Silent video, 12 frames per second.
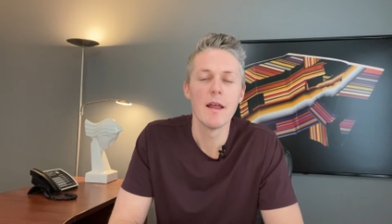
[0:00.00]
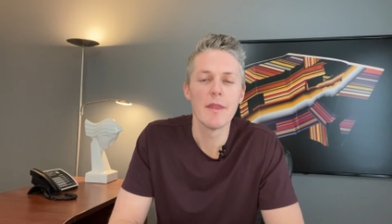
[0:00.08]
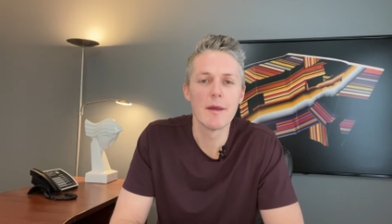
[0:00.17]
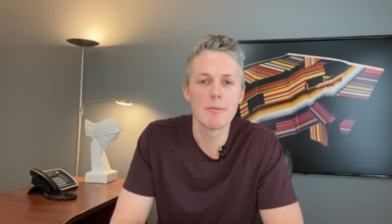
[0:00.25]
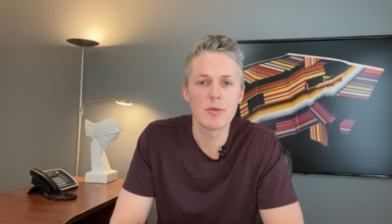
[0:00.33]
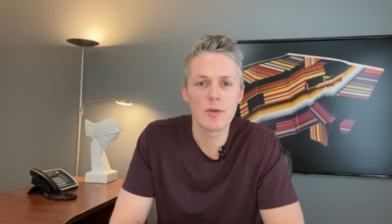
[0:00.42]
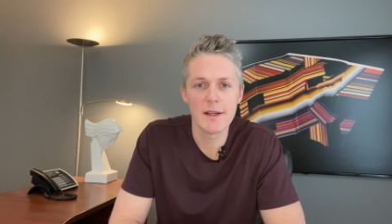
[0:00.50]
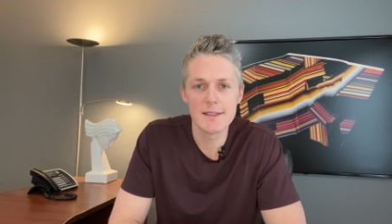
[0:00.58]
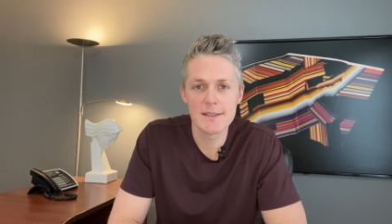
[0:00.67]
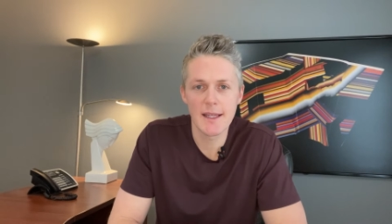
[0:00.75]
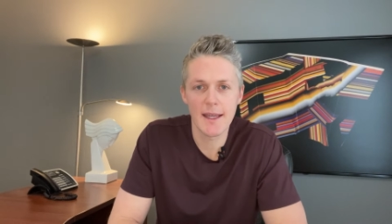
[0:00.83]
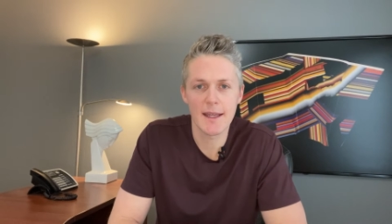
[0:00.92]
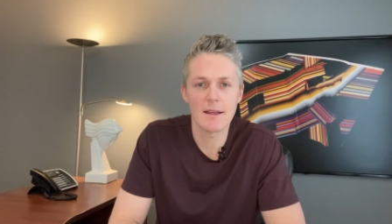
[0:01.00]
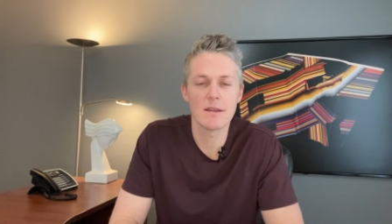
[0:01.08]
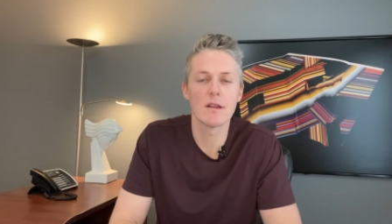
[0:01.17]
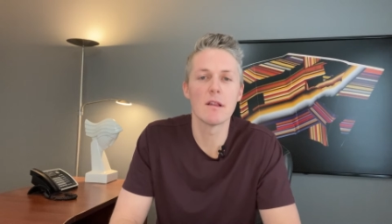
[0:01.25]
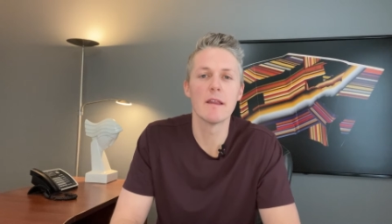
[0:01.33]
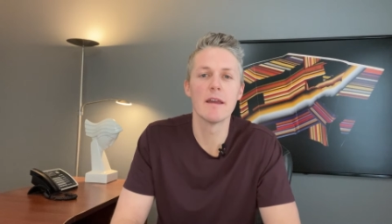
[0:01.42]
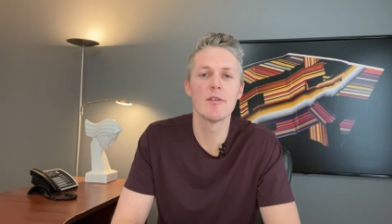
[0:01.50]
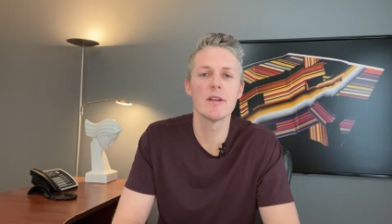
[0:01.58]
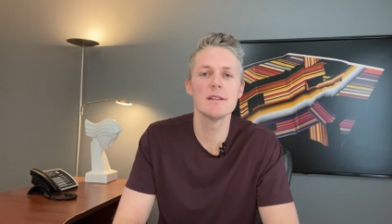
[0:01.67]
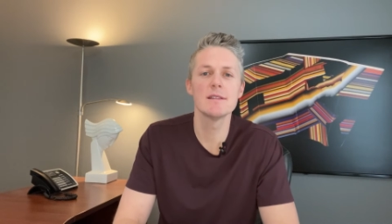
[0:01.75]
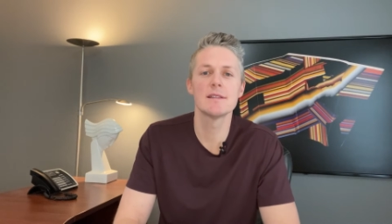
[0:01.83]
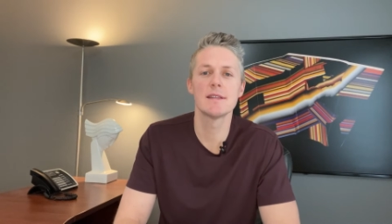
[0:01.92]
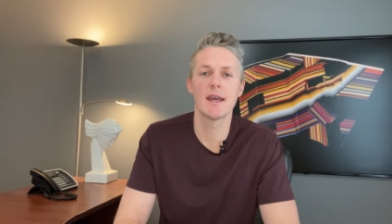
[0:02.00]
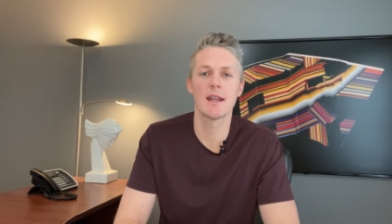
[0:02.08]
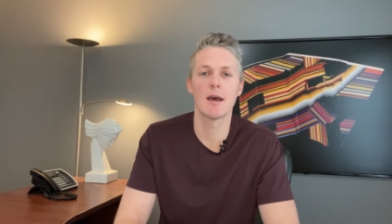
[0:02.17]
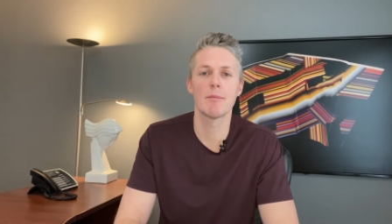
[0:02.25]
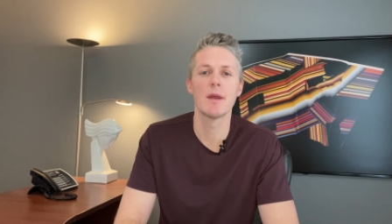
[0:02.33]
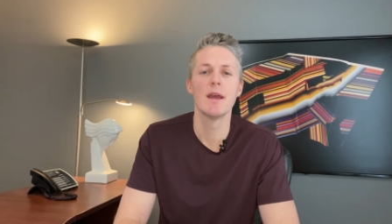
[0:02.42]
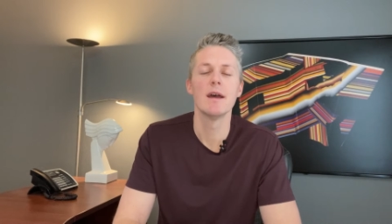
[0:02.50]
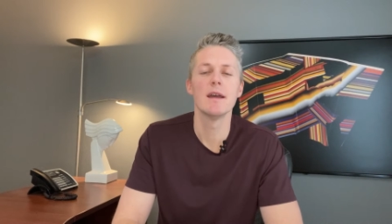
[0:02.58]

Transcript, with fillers: The price tag delivered and set up